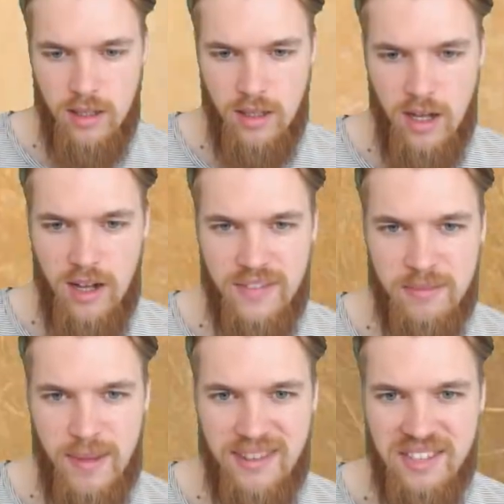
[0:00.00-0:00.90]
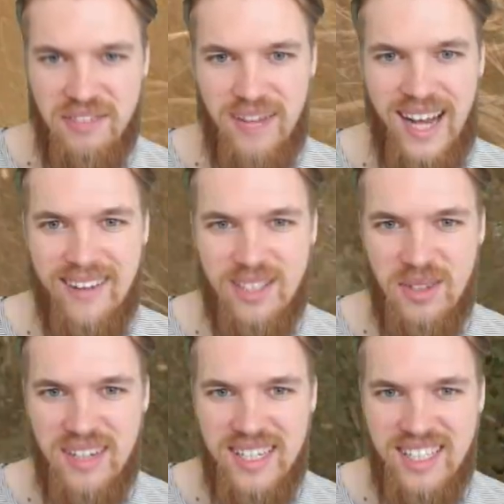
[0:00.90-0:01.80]
Harvest mountain flowers
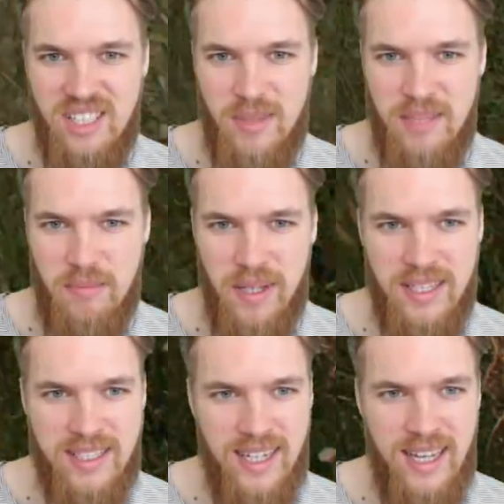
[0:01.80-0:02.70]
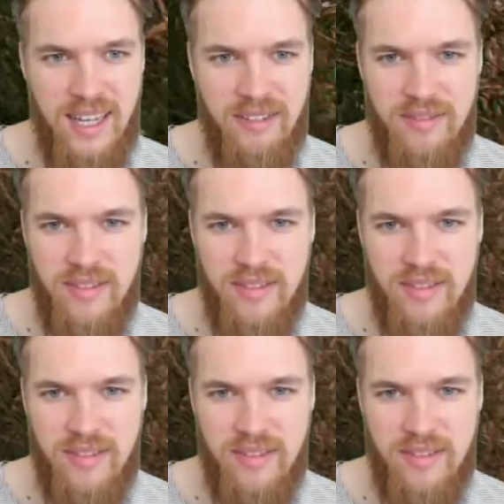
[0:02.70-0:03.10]
while Lydia's being burnt alive.